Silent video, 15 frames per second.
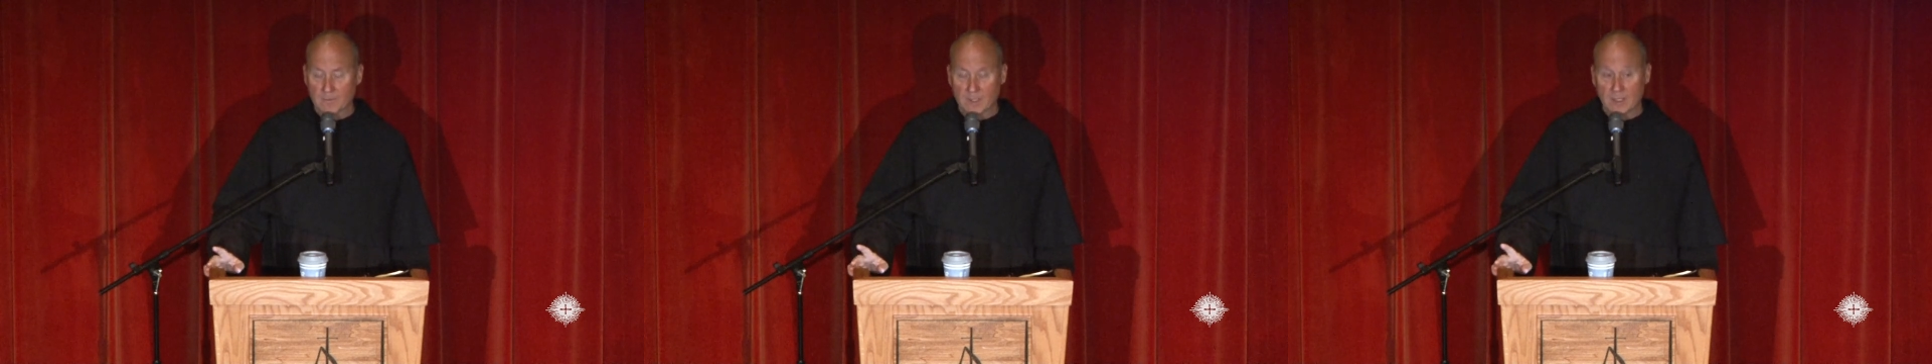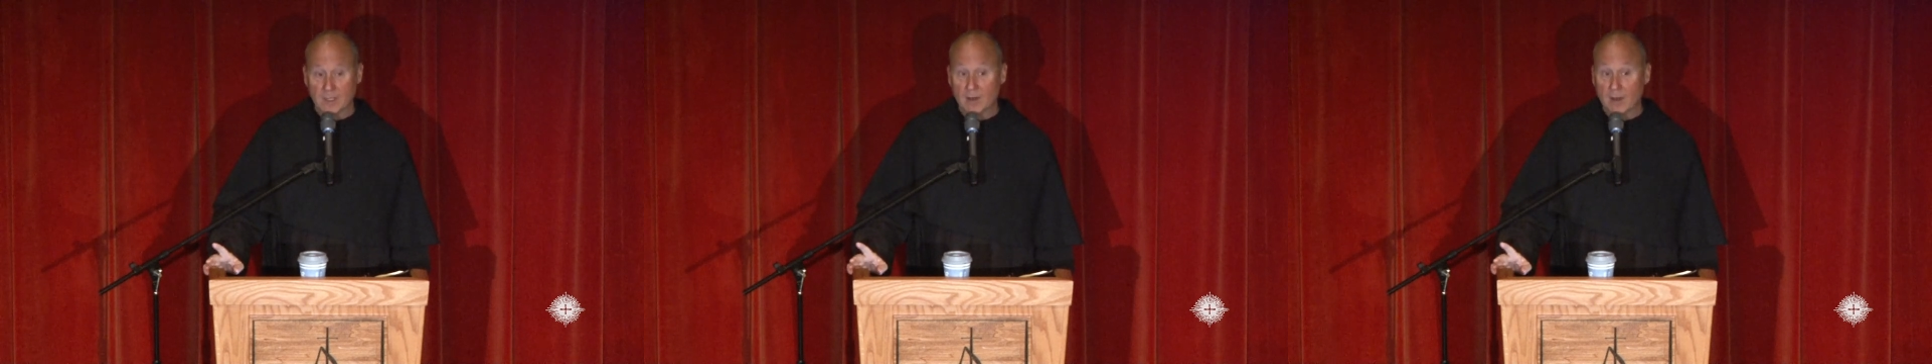
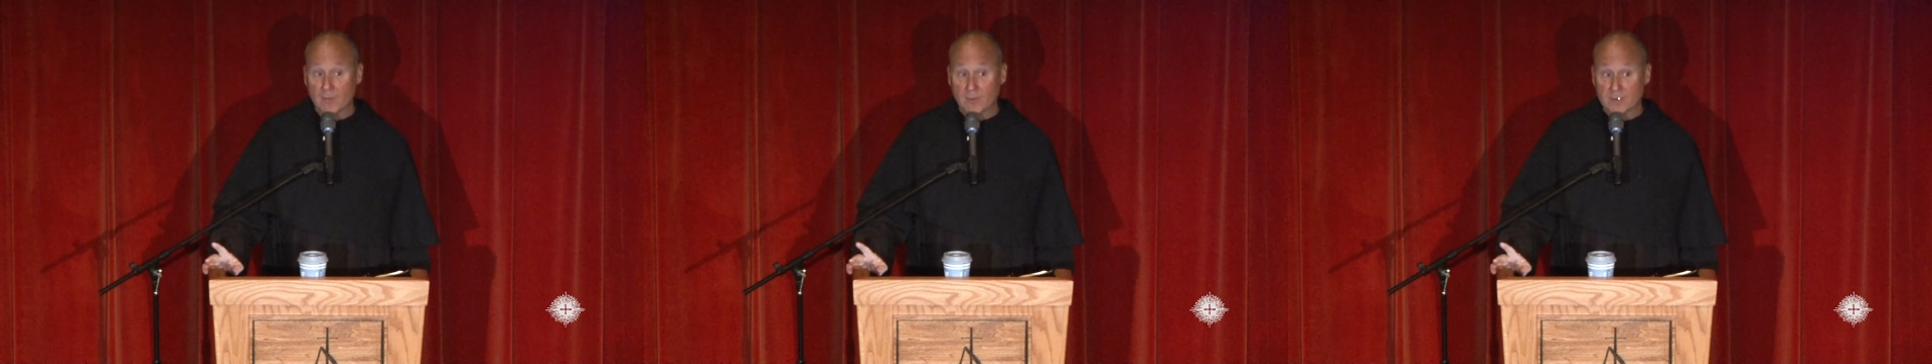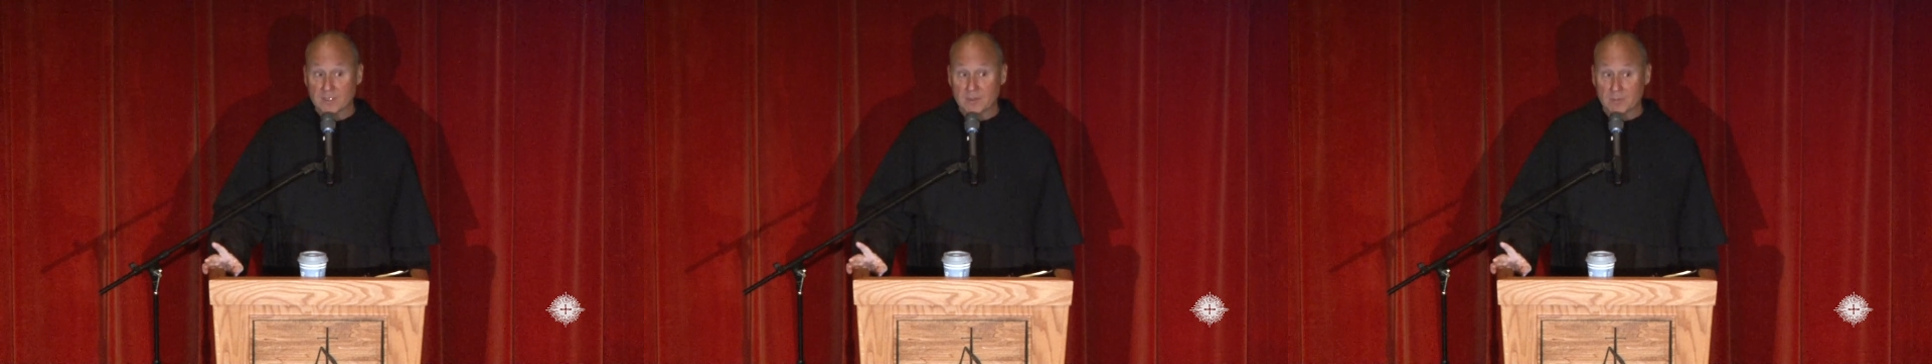and
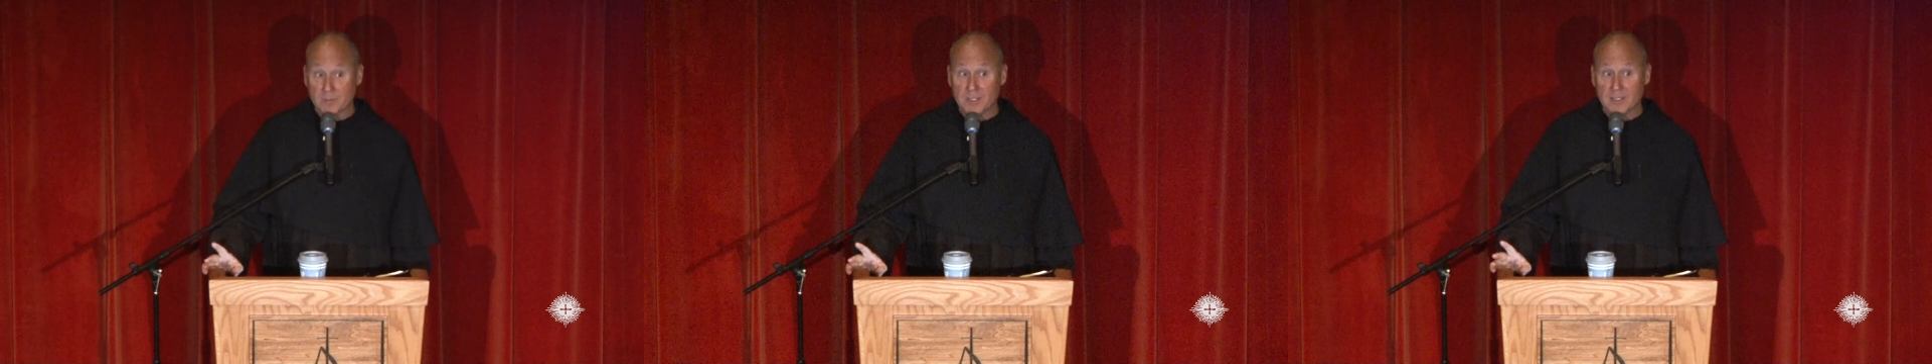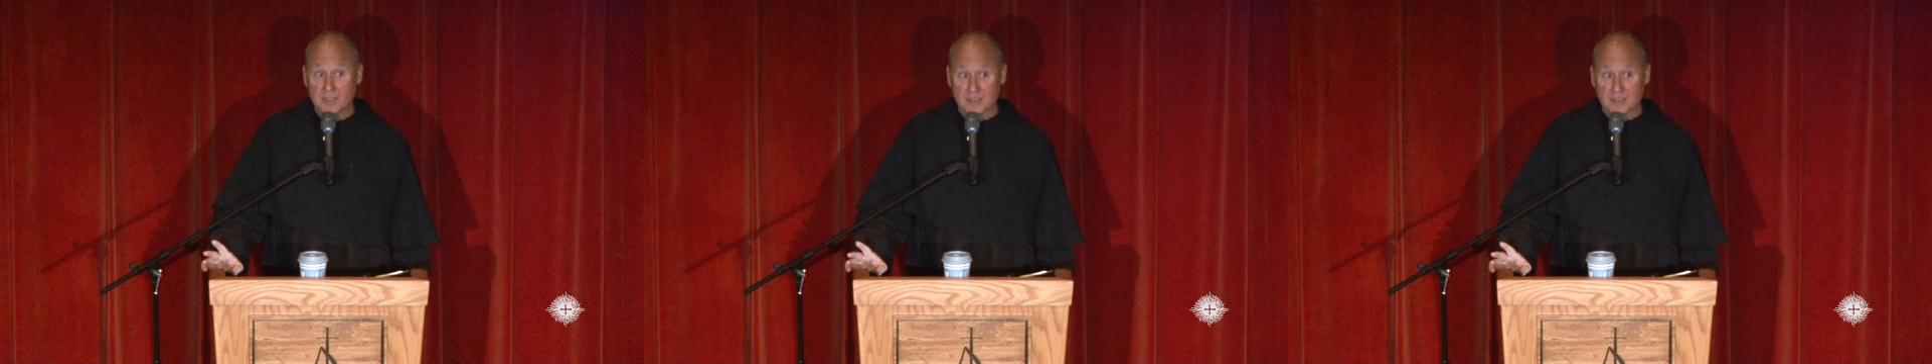offers him
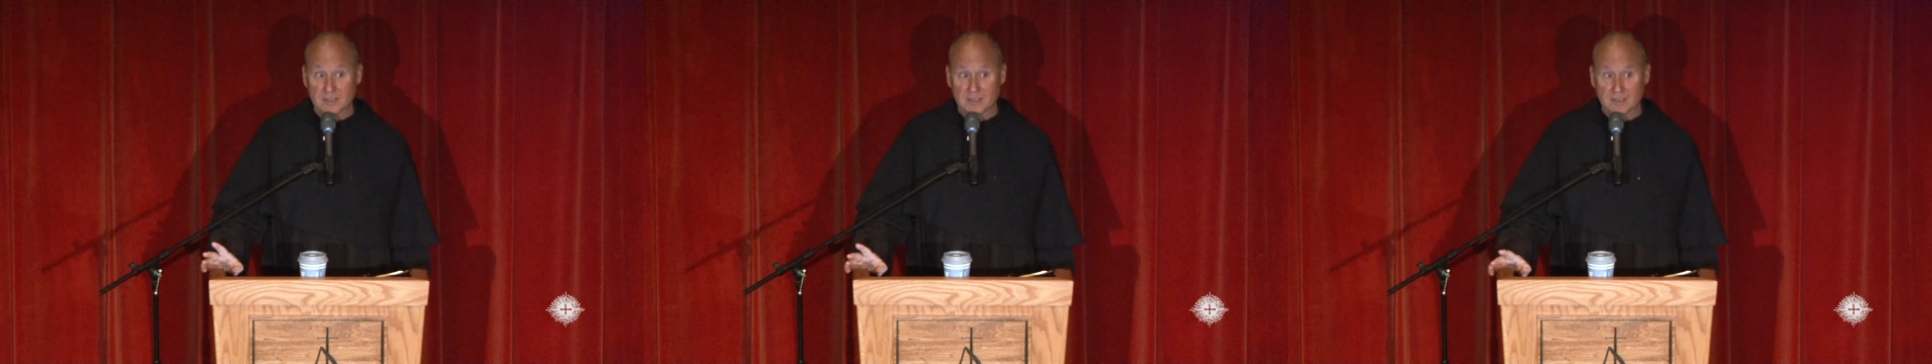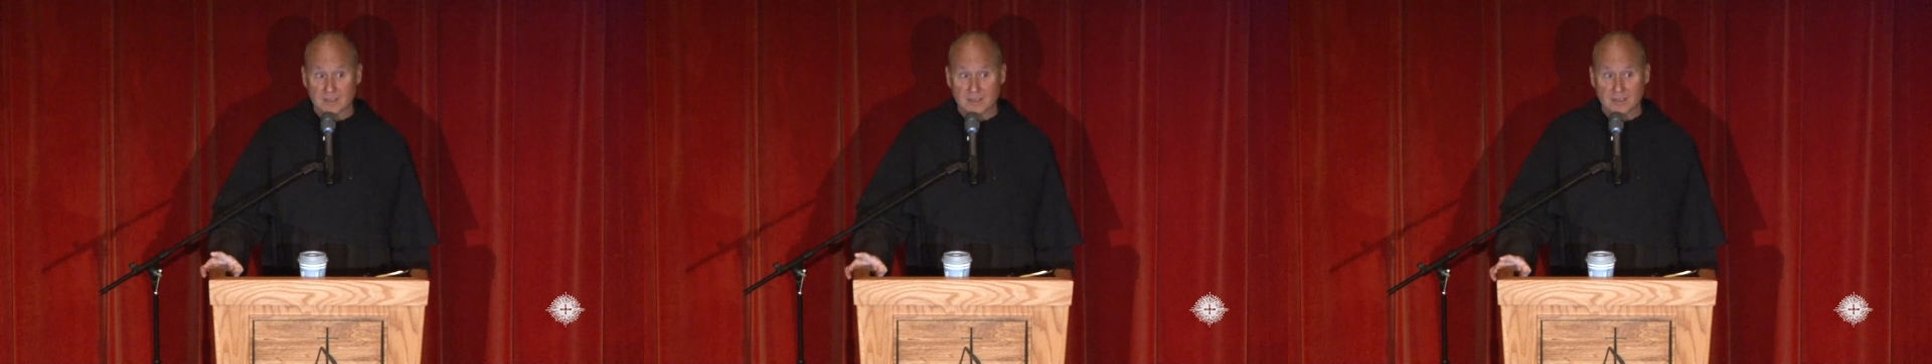
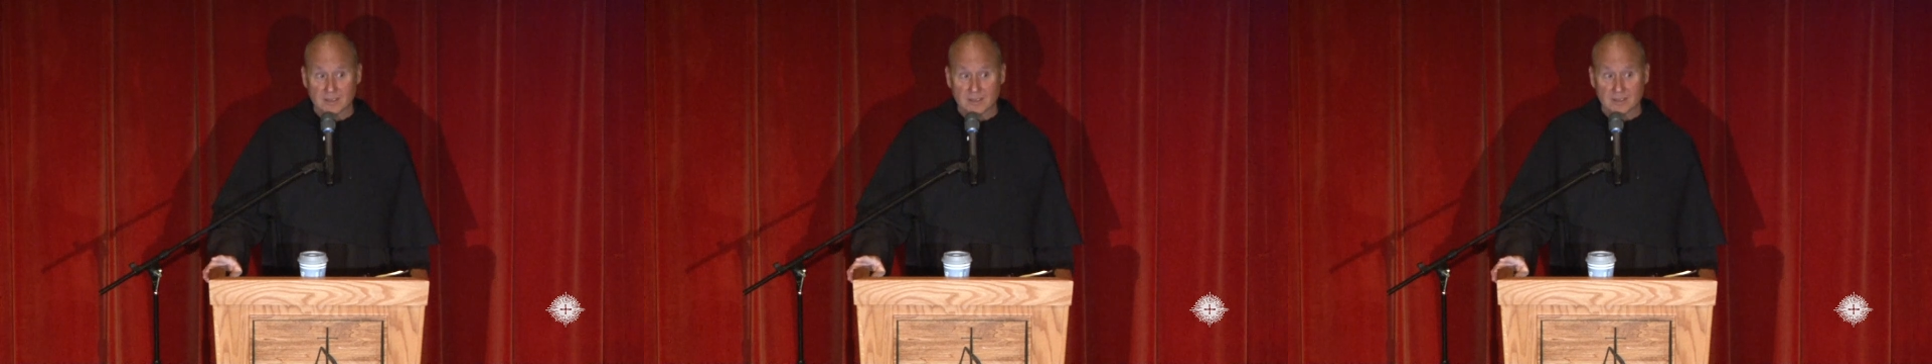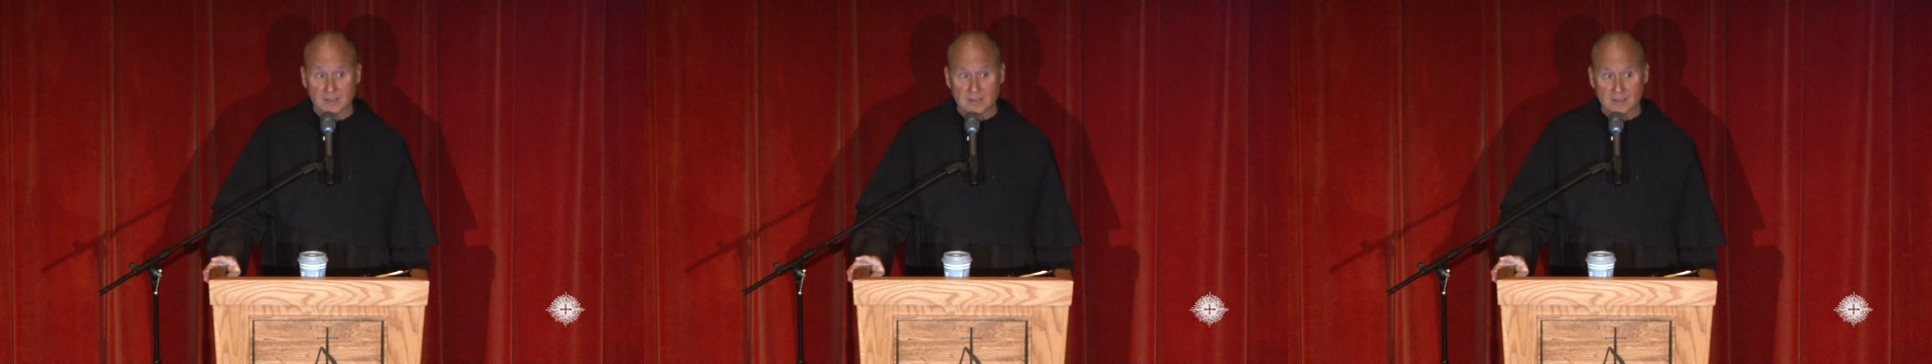peace,
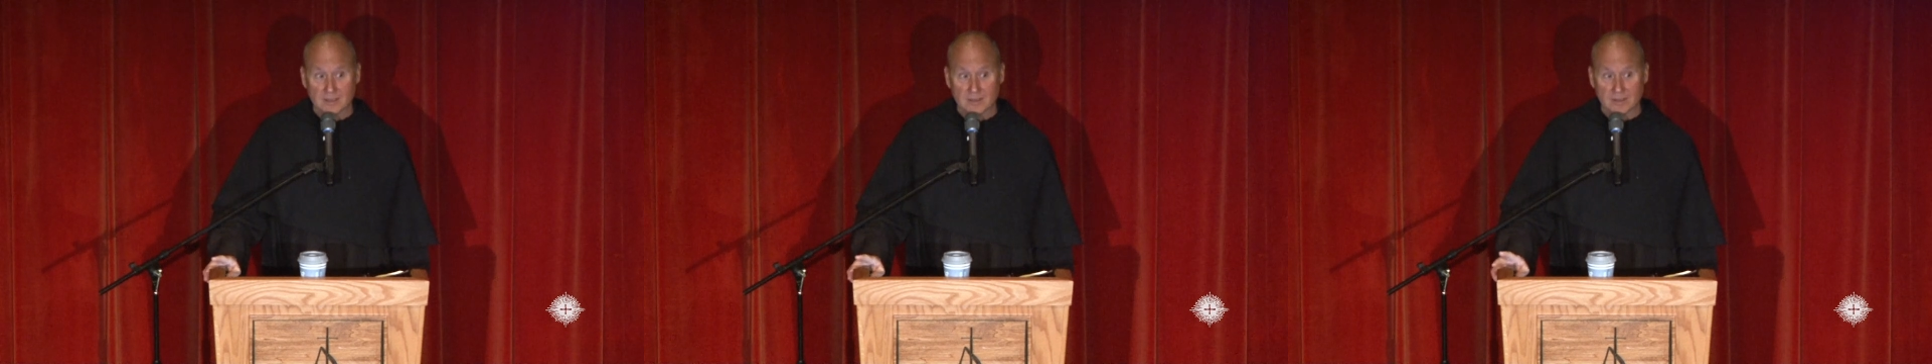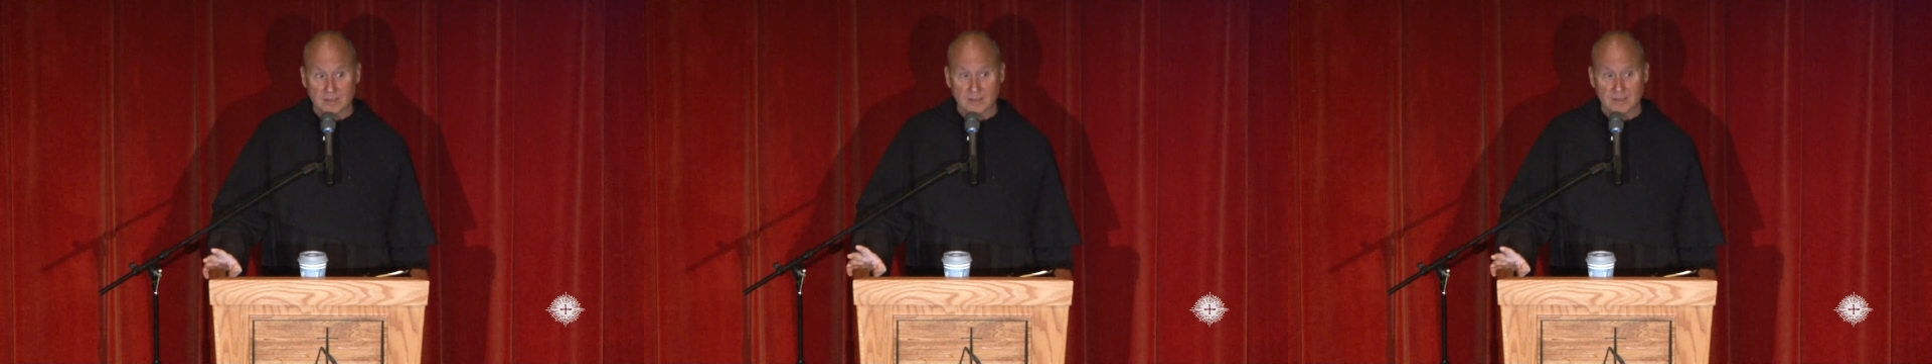
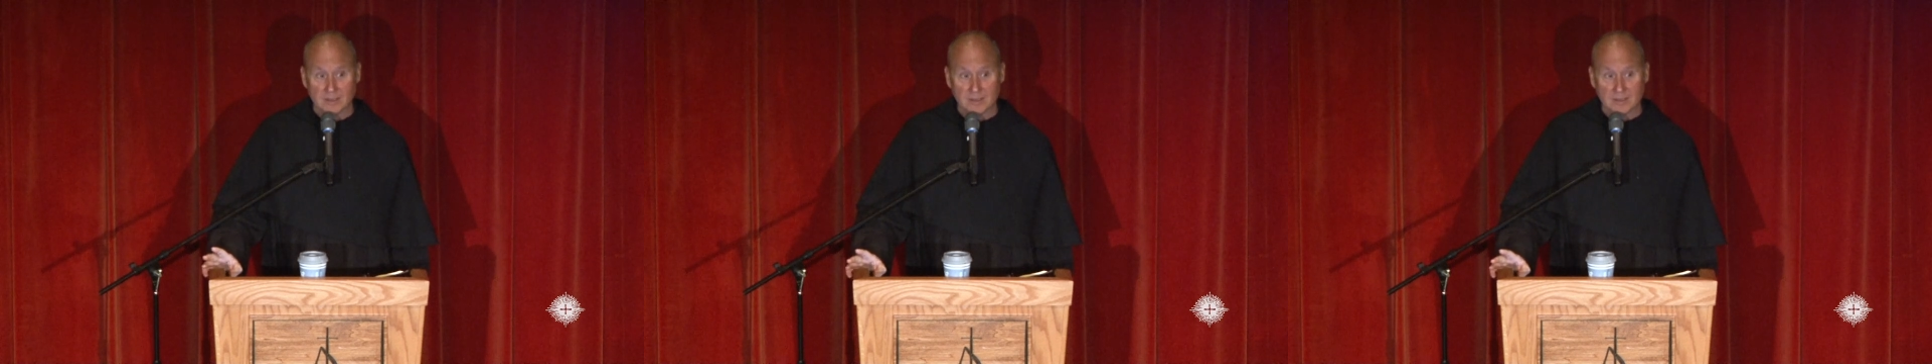right?